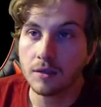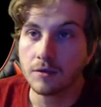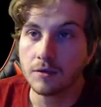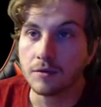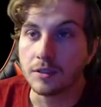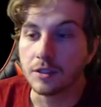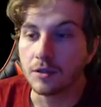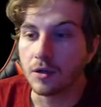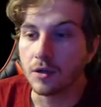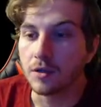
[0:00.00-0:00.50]

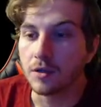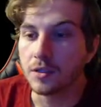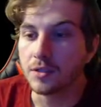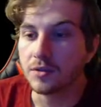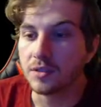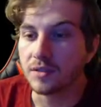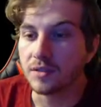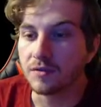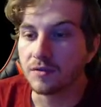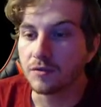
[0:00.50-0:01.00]
Richard Hall
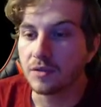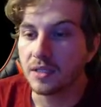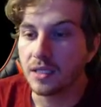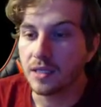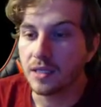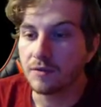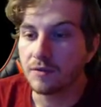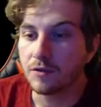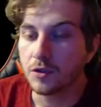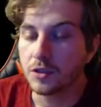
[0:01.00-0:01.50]
used the
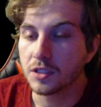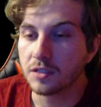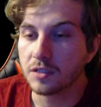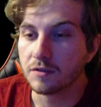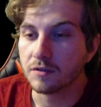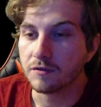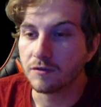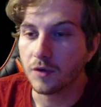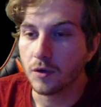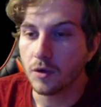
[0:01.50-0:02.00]
free version
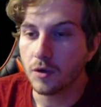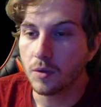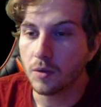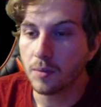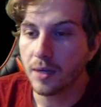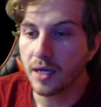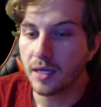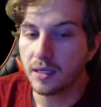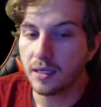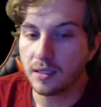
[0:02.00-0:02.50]
of
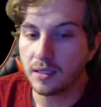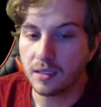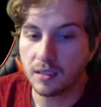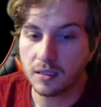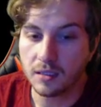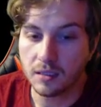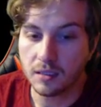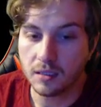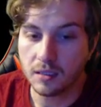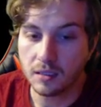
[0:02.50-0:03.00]
PhotoPad?
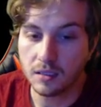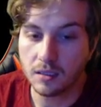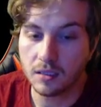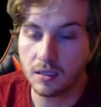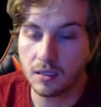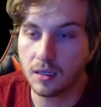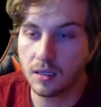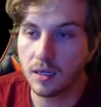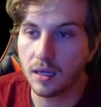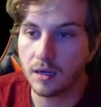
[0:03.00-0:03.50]

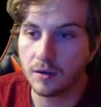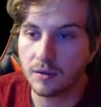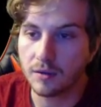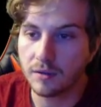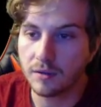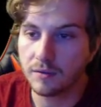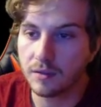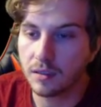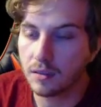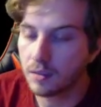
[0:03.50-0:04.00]

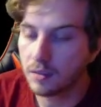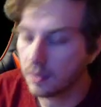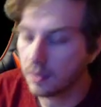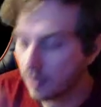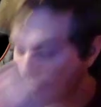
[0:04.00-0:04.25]
I'm